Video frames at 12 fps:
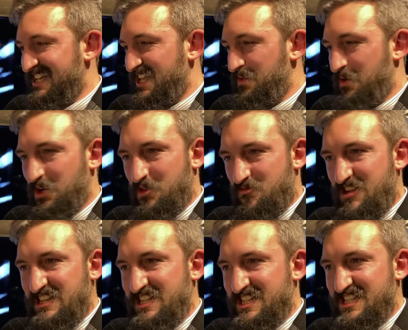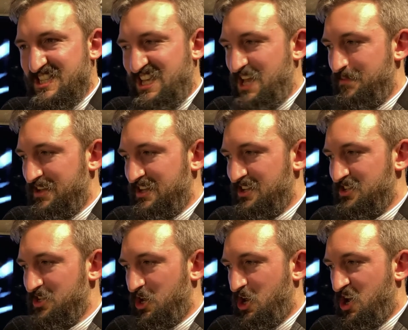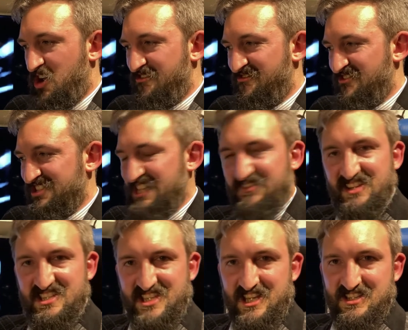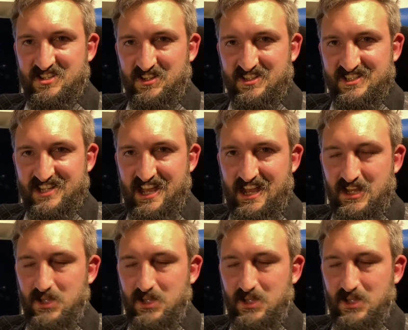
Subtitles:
You are greeted to the image of 76 Totters Lane.